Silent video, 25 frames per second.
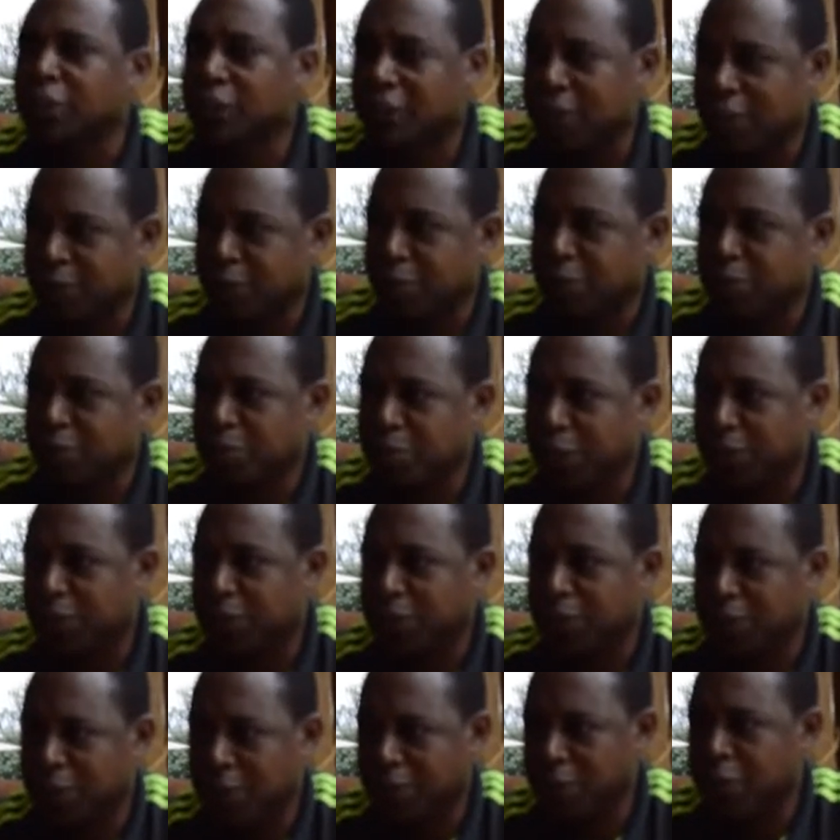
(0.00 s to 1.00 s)
some of
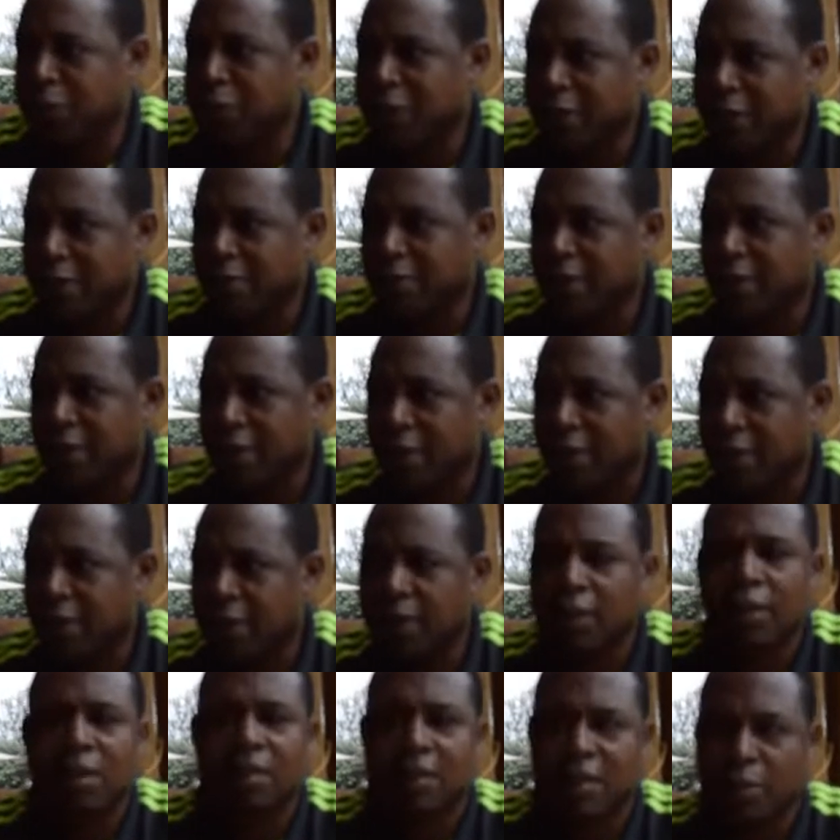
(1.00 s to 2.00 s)
people like me
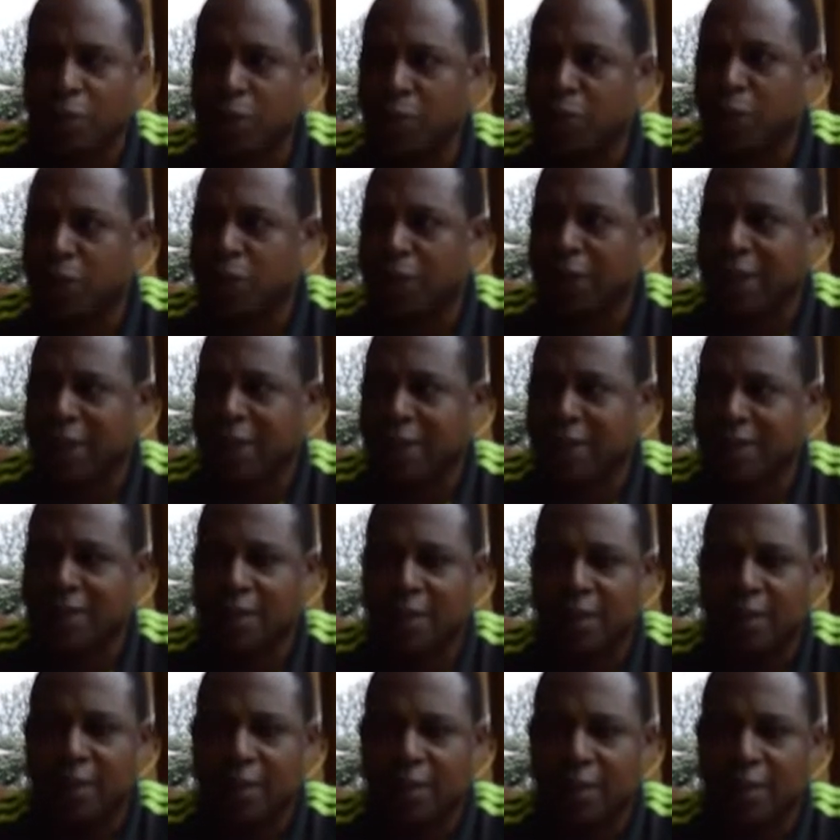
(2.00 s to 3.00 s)
and the Zambian people, like I
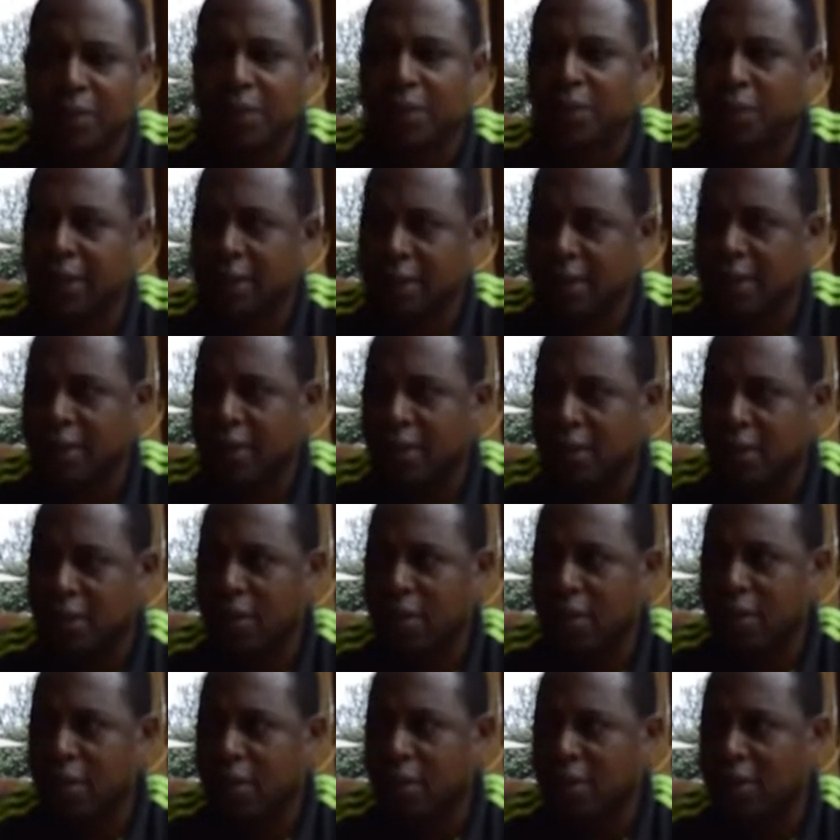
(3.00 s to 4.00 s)
say, who were there,
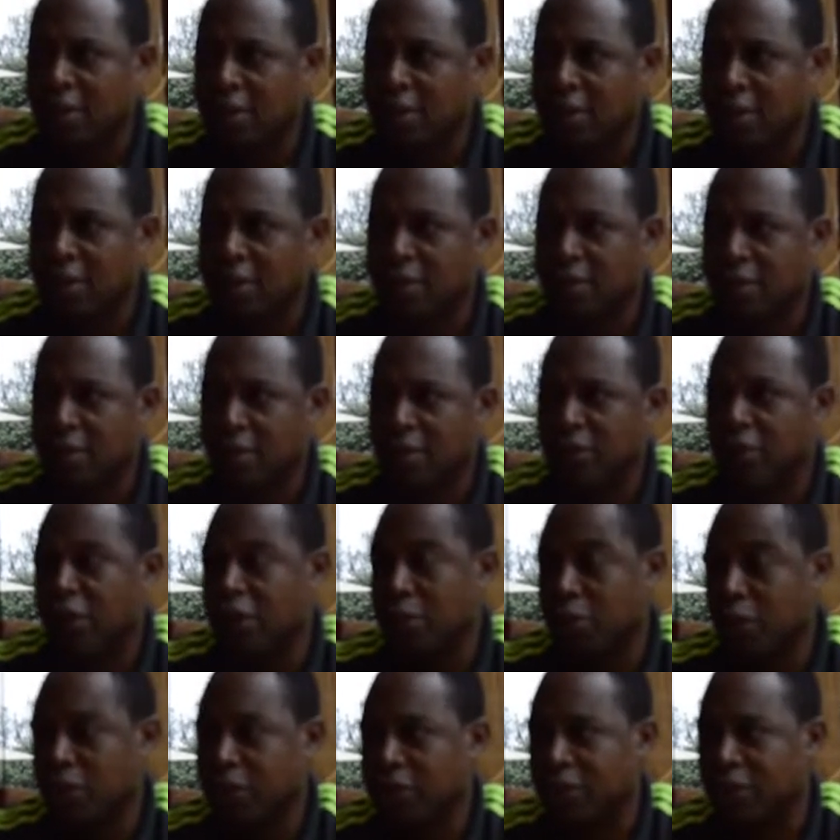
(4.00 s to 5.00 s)
it's
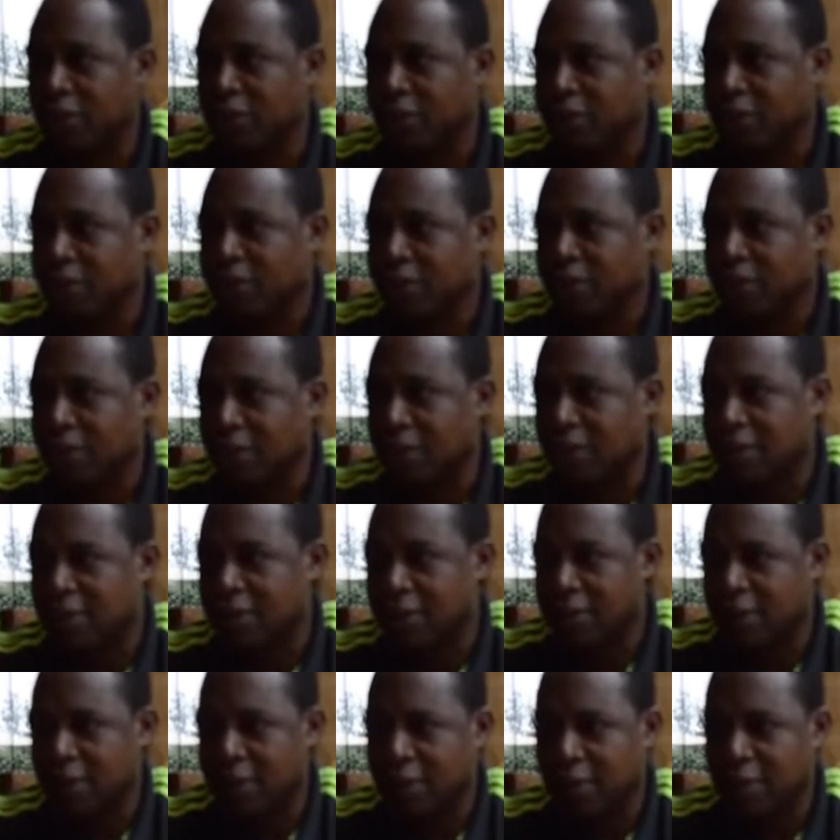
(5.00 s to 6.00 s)
very emotional.
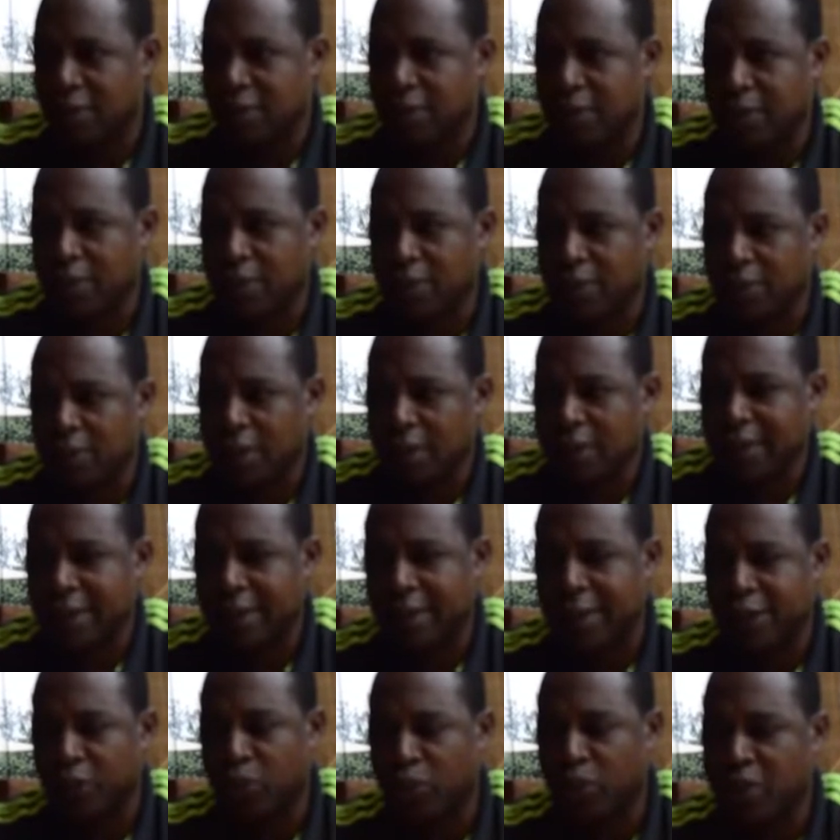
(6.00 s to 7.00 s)
I
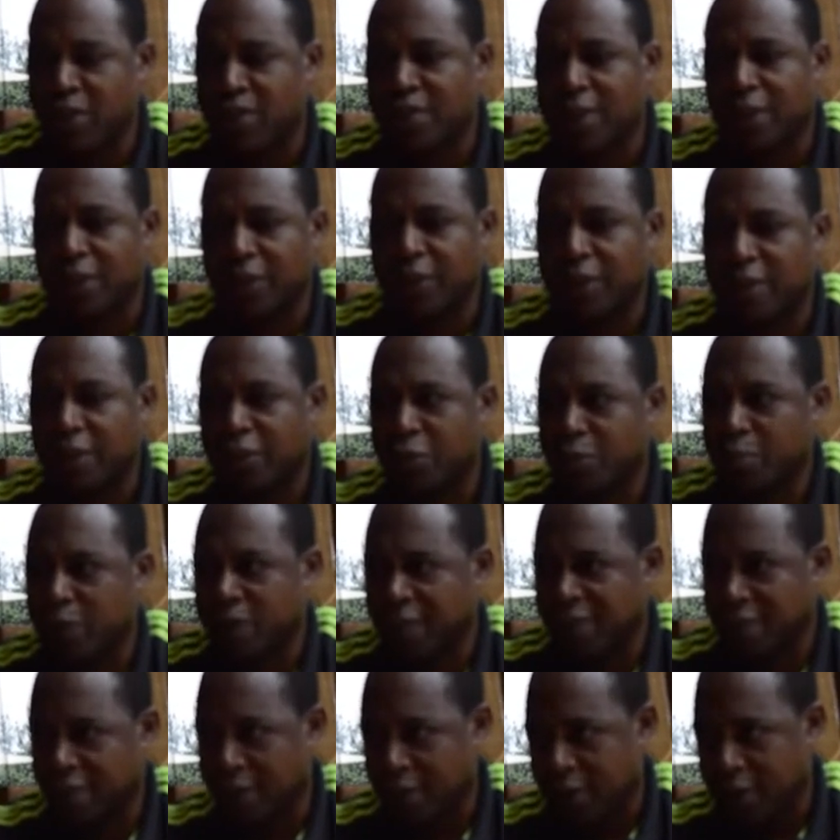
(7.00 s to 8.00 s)
think that words cannot
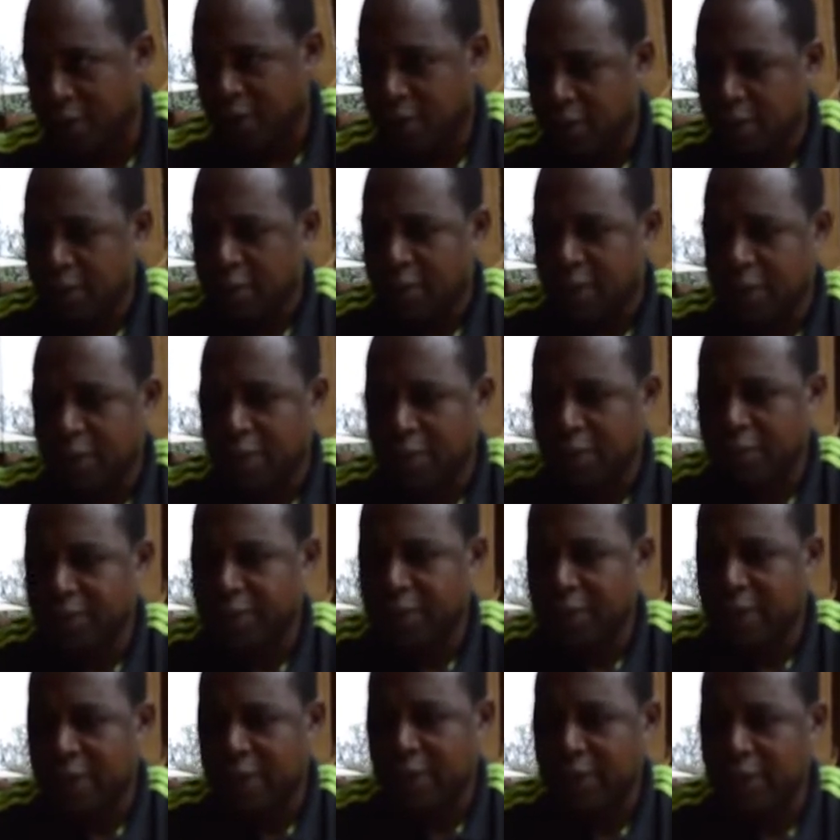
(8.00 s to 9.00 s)
express
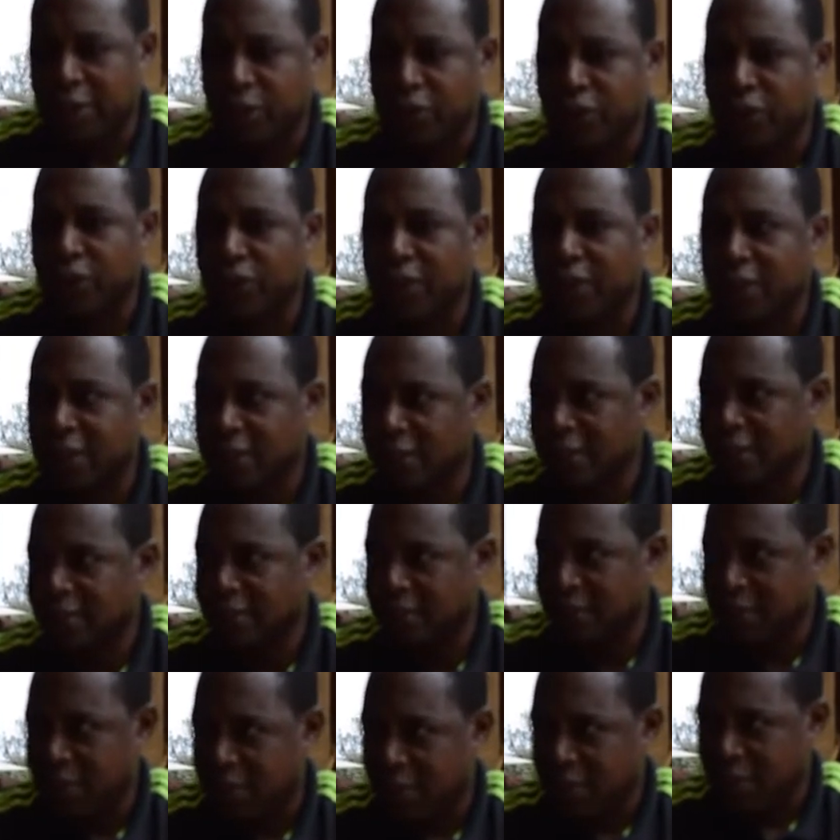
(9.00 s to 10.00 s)
how difficult it
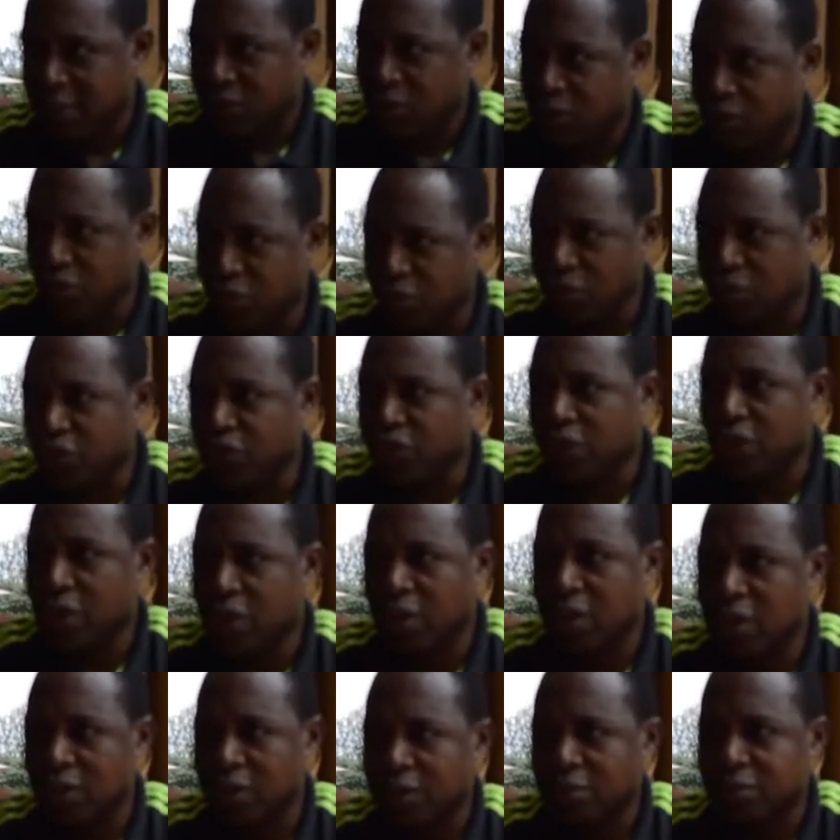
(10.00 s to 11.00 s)
is to lose
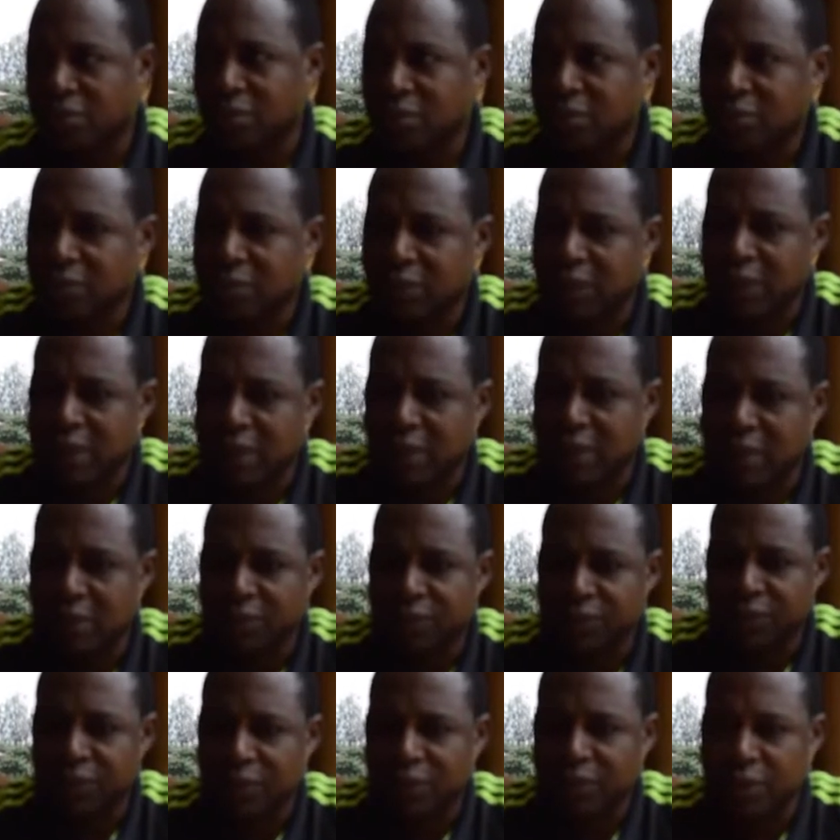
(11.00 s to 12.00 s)
your own.
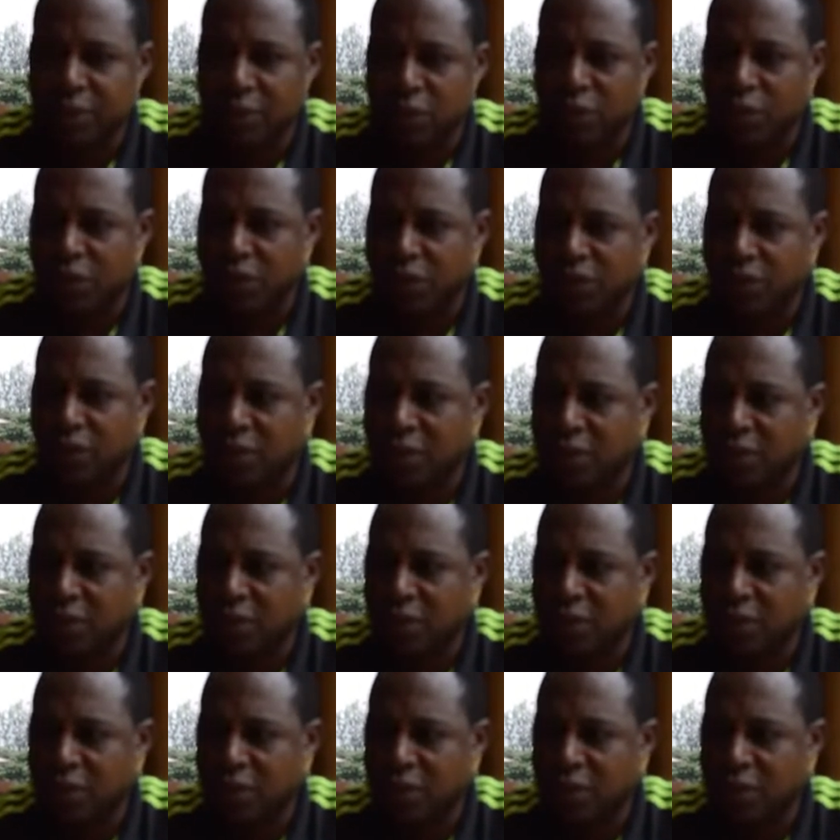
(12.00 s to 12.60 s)
To lose